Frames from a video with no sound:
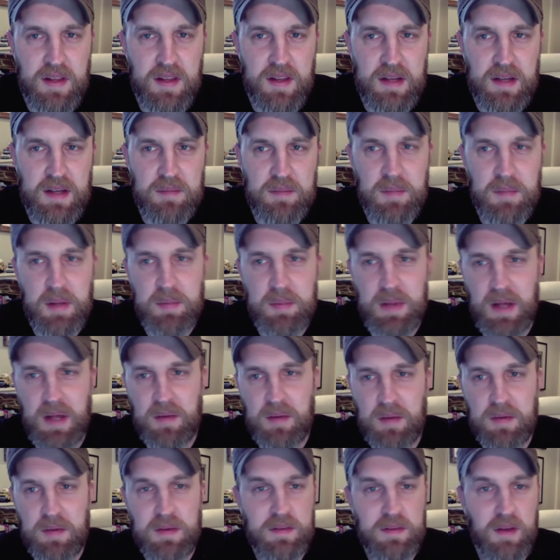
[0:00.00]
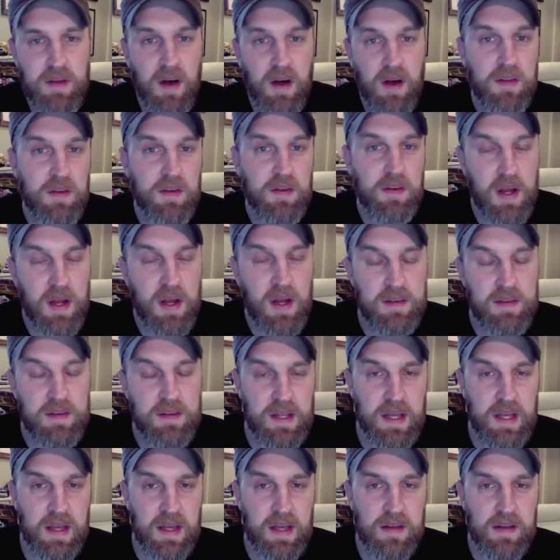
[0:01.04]
felt like maybe that was on the
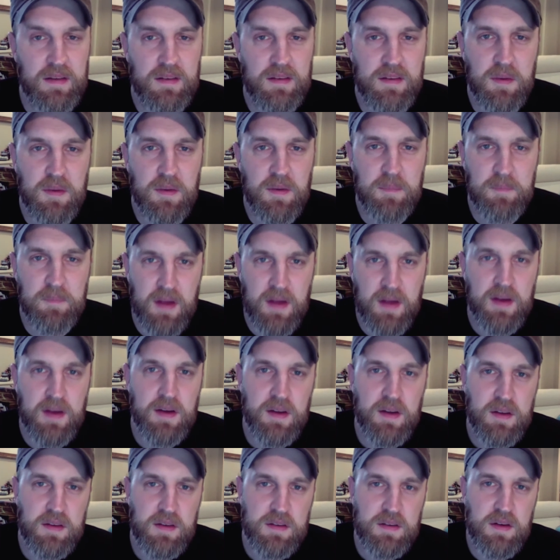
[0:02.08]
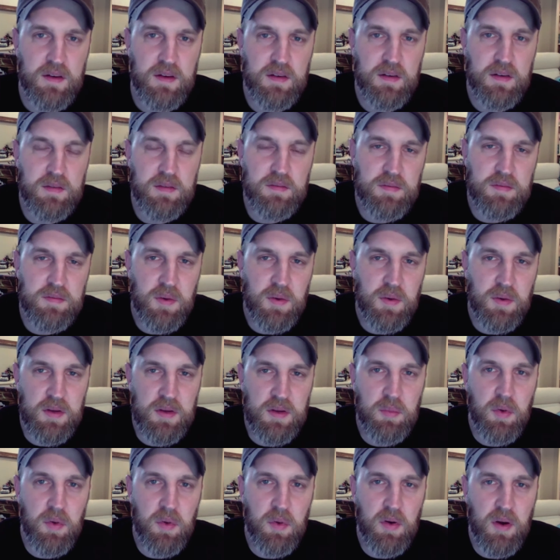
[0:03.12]
horizon again. So started to
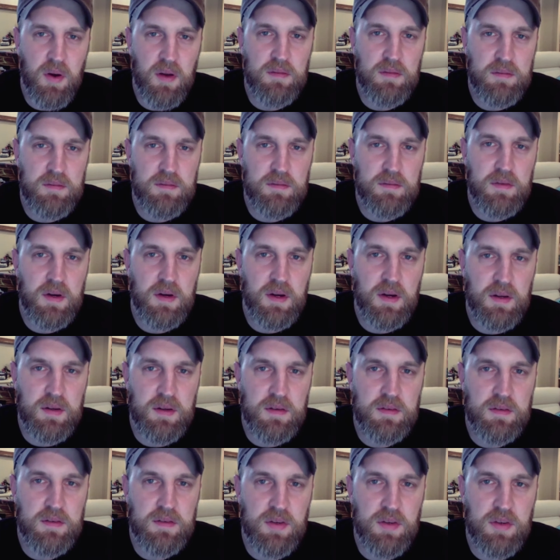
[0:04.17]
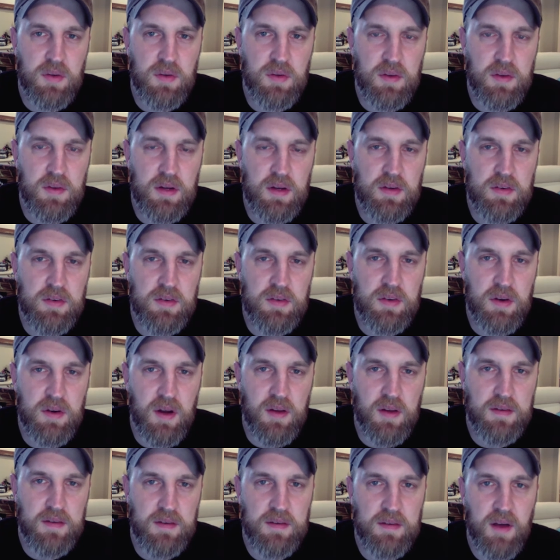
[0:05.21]
focus more on children's literature
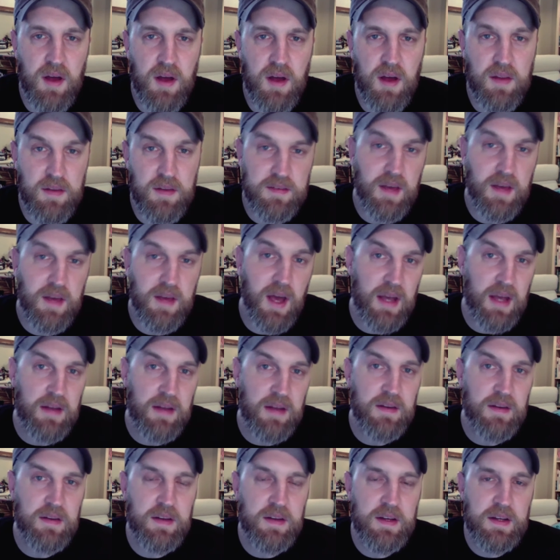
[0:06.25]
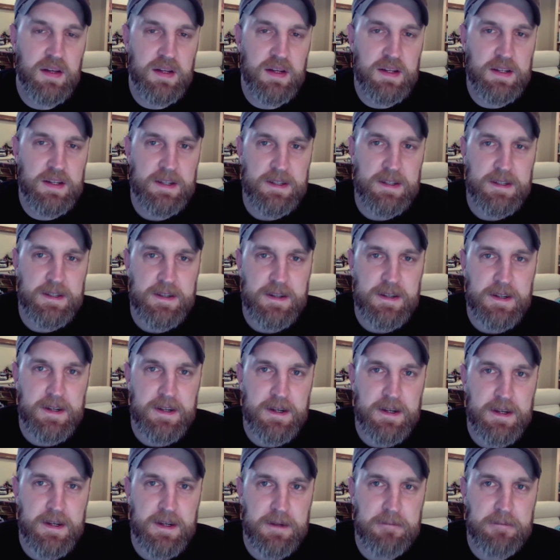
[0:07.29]
on the side,
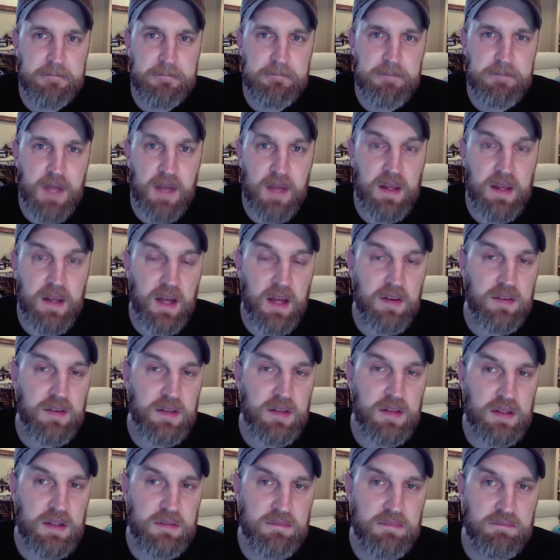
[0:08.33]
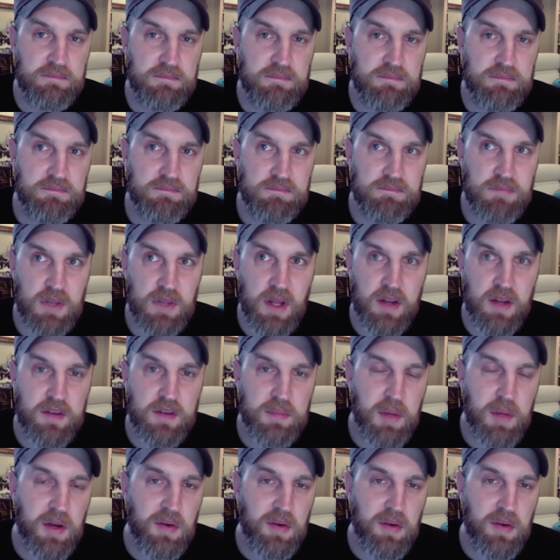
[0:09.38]
and then actually
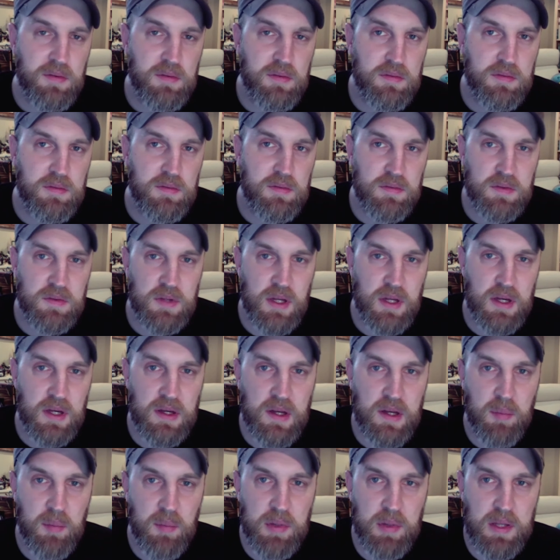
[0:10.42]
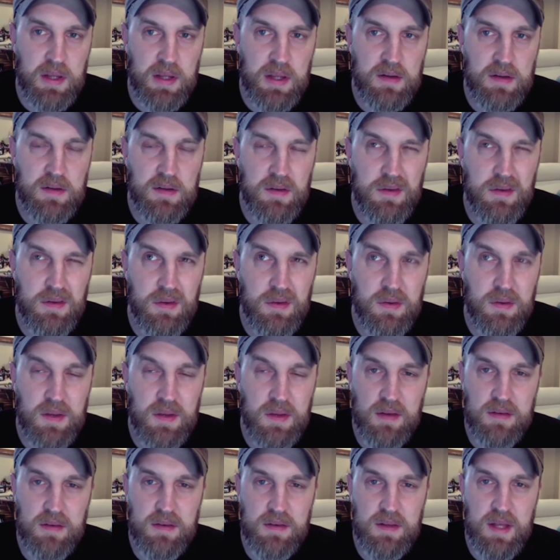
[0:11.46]
launched my own company in
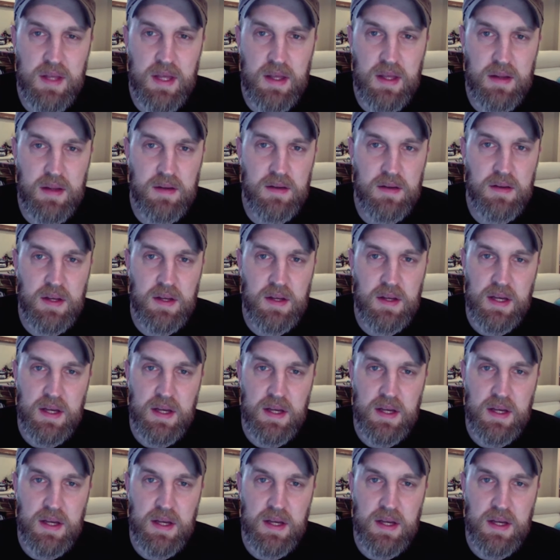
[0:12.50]
2010,